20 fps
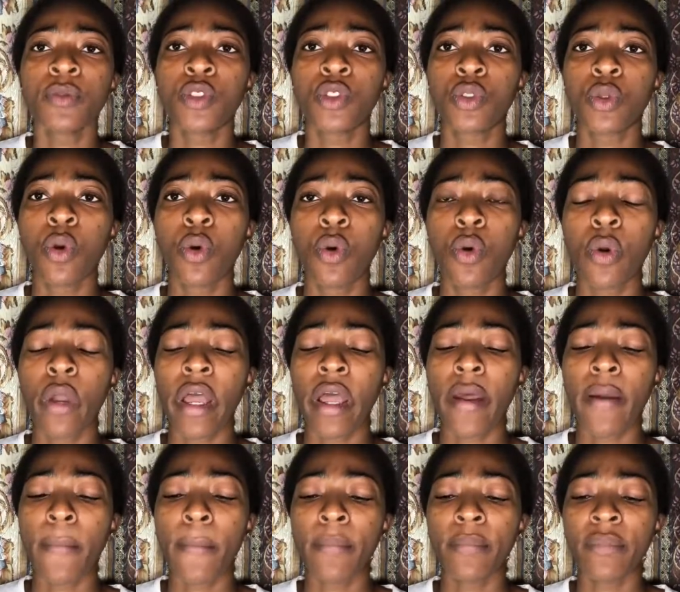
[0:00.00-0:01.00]
So
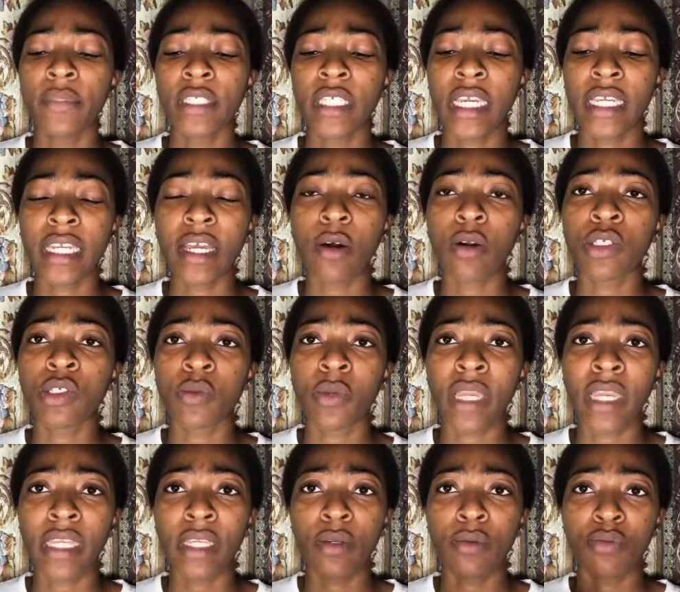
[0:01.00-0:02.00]
yeah, that was
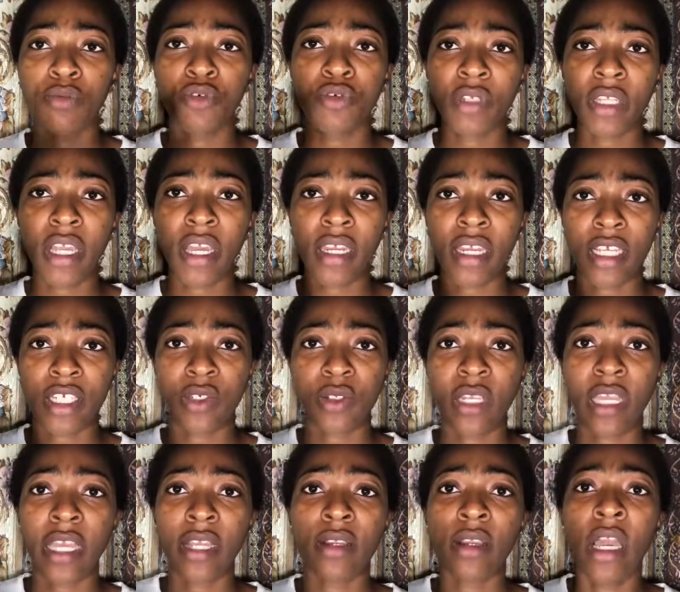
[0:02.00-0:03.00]
where it triggered
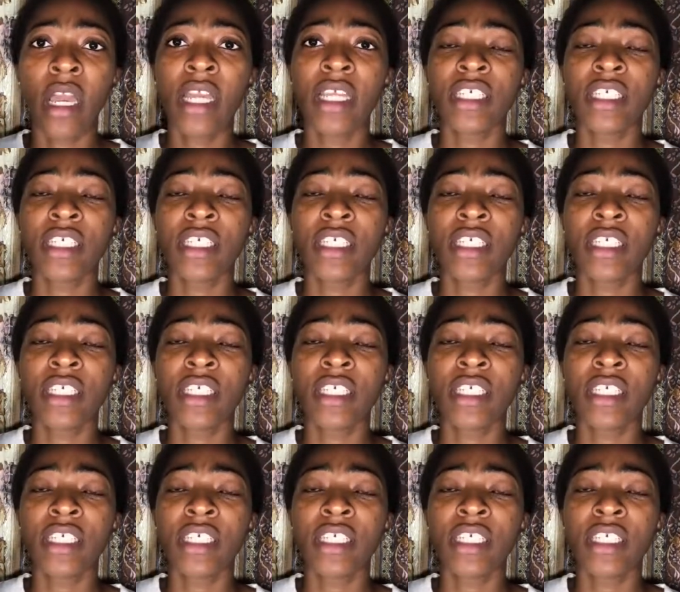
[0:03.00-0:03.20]
her.